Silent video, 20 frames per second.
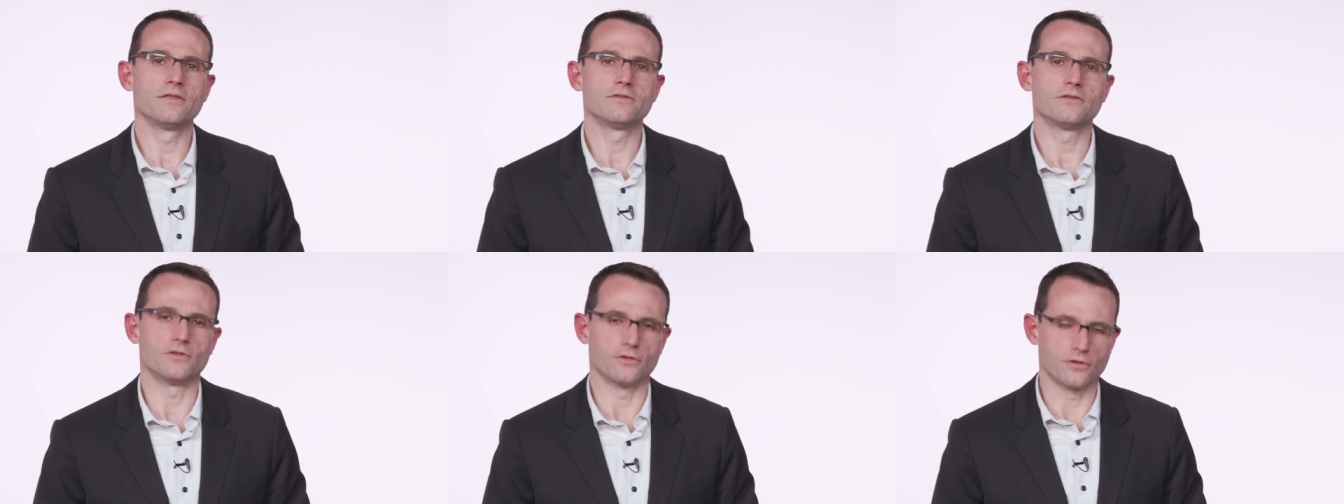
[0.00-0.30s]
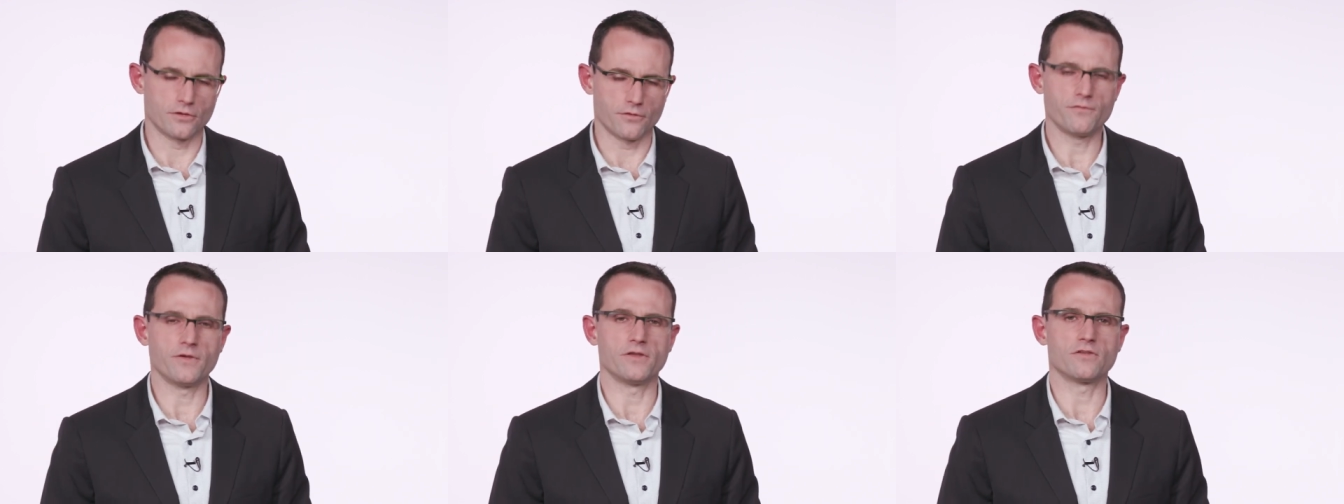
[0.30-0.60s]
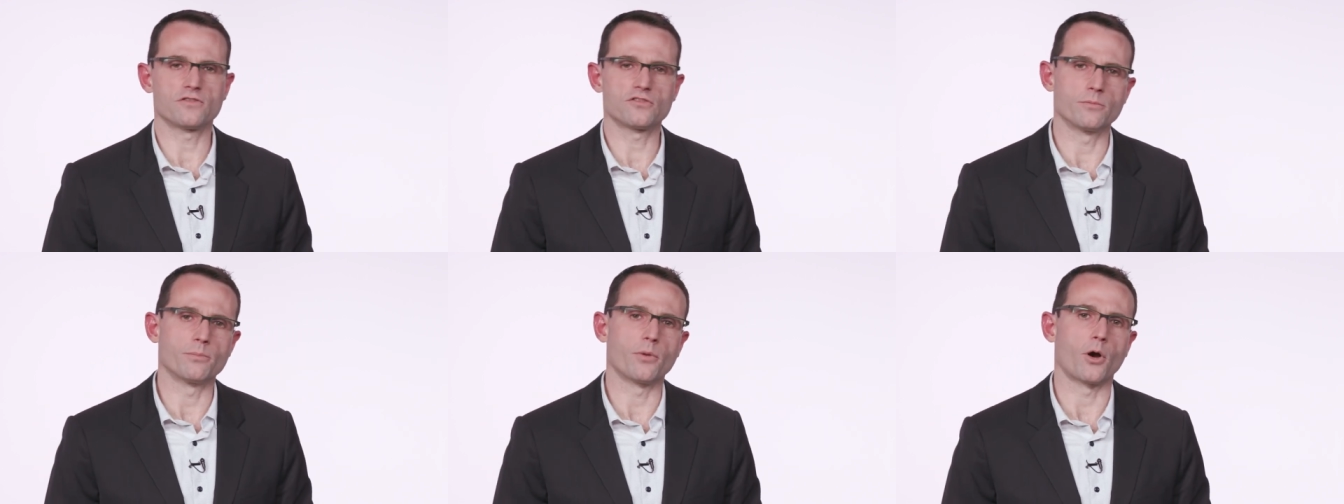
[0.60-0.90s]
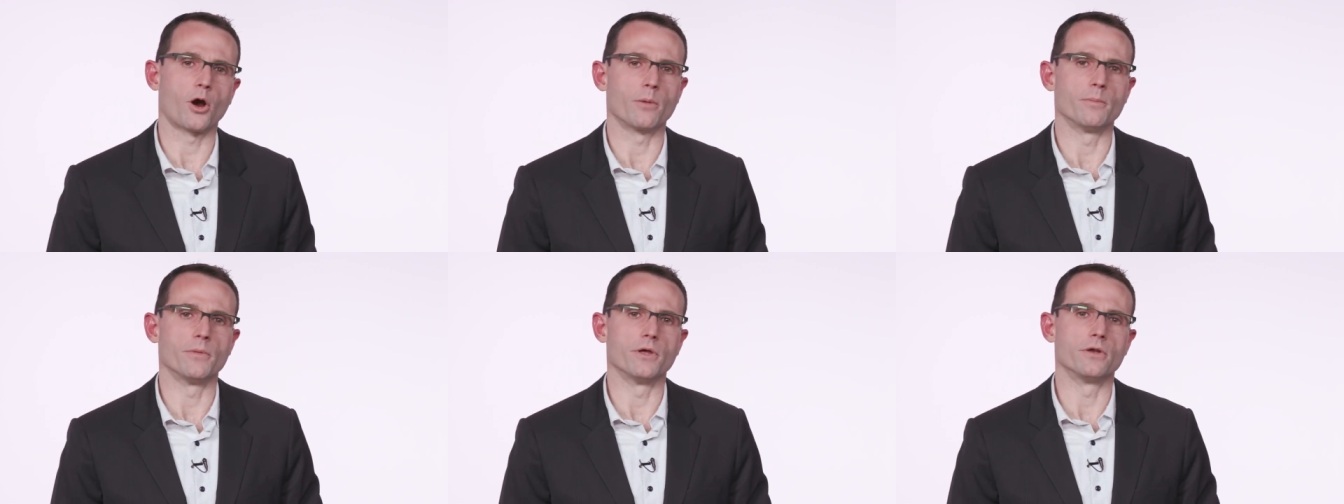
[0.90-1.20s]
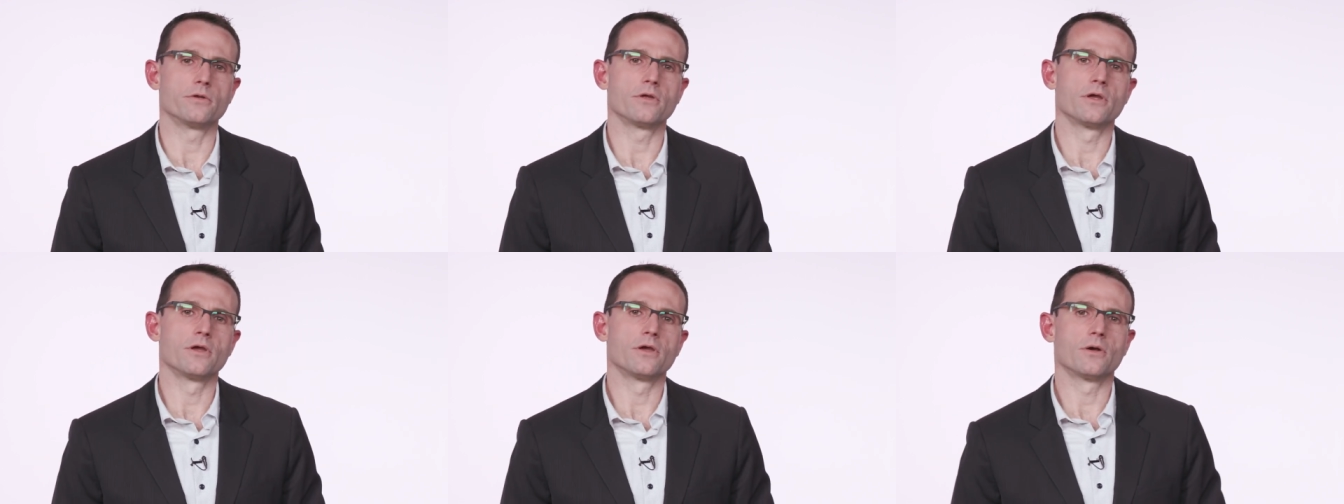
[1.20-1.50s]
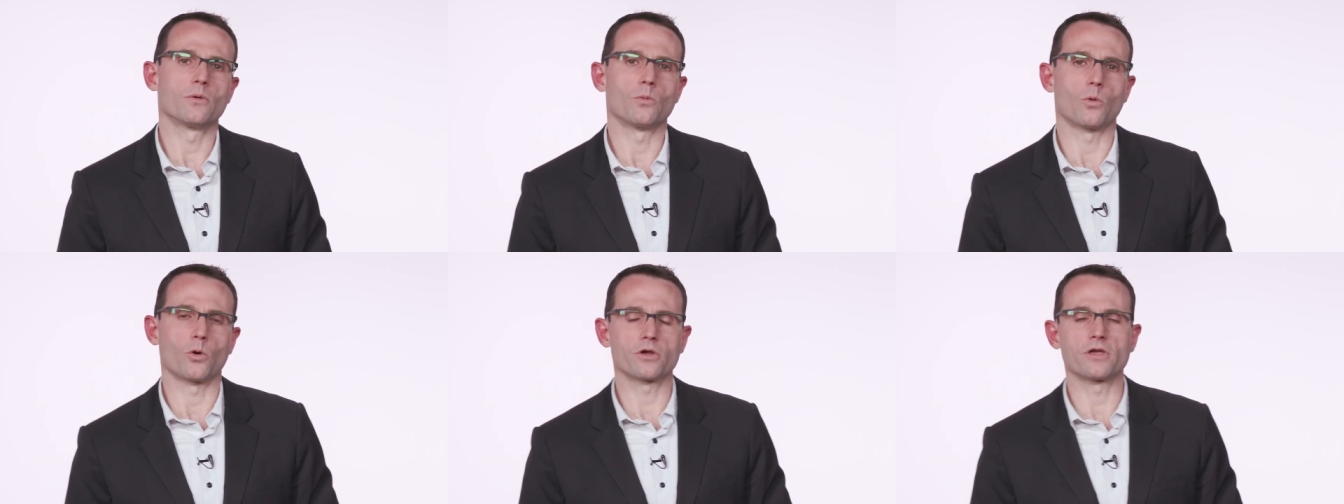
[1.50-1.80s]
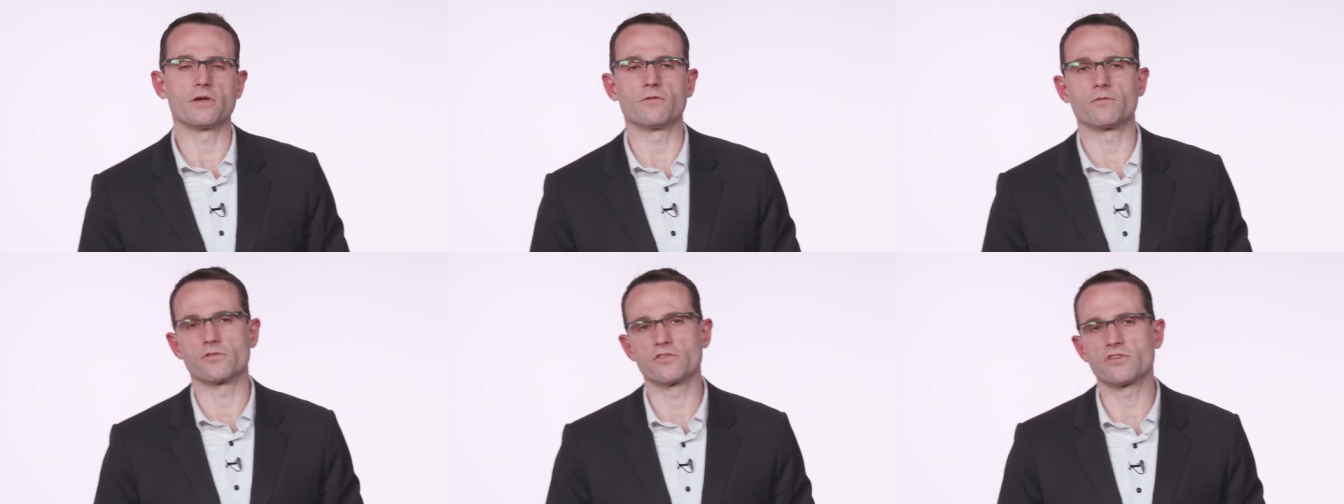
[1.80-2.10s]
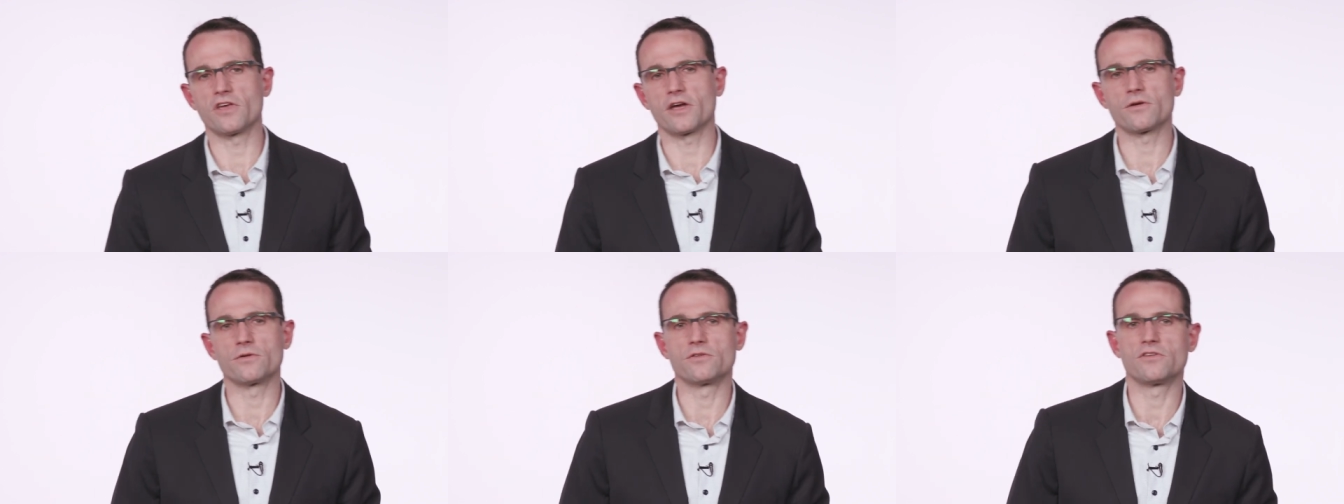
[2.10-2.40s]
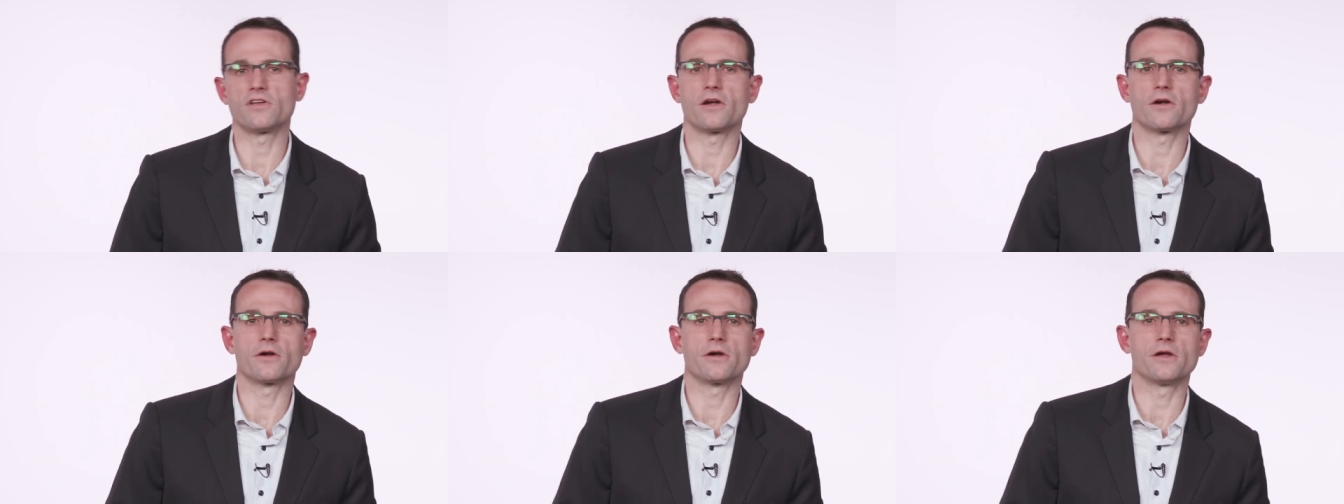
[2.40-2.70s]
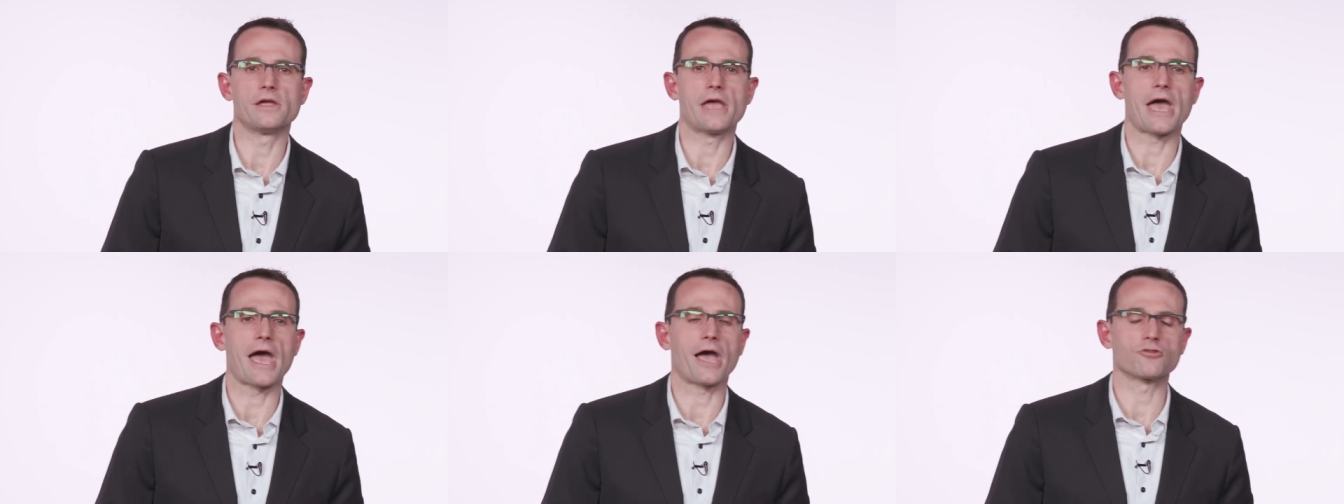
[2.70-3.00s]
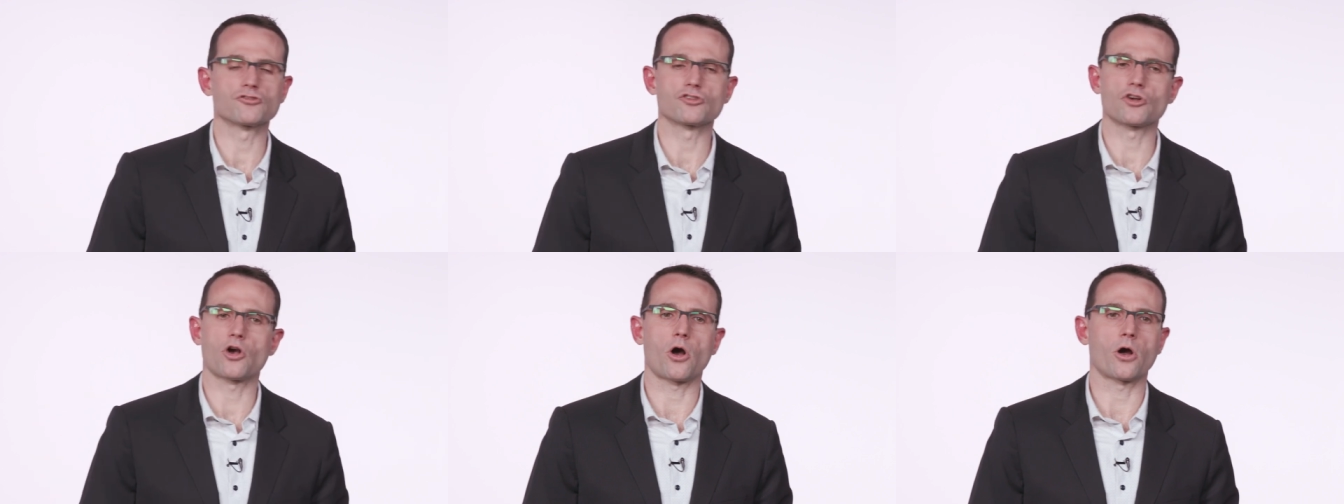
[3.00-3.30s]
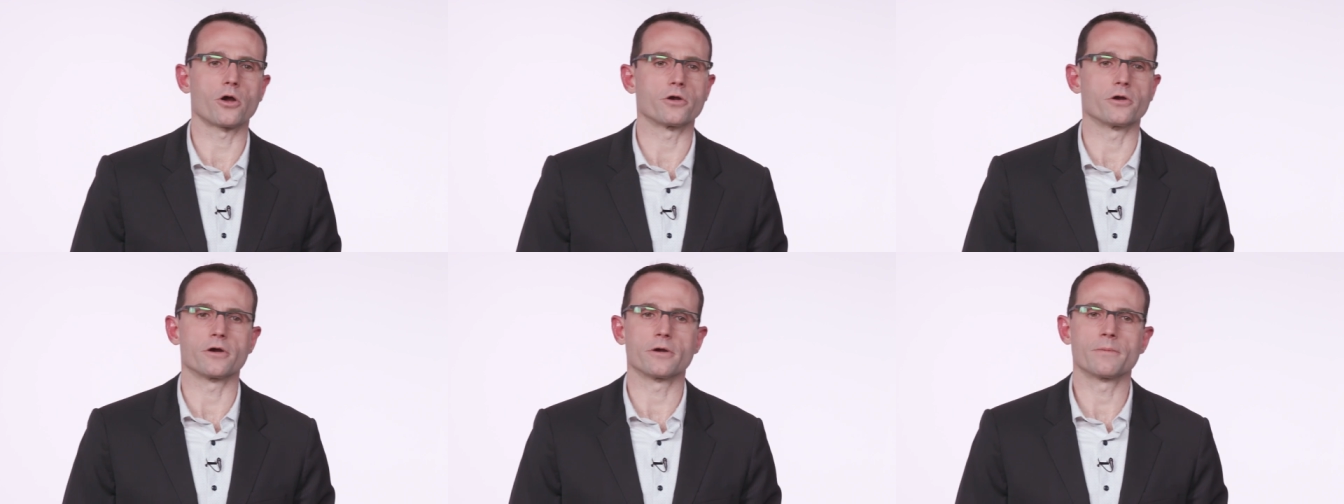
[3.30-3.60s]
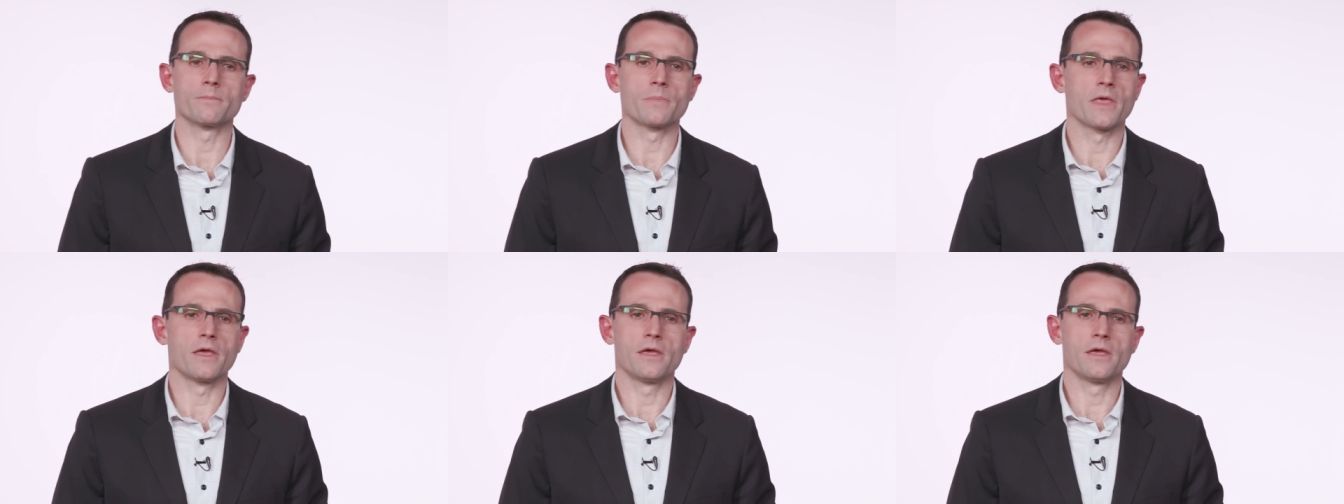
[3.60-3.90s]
to the Defense Department working for Secretary Ash Carter,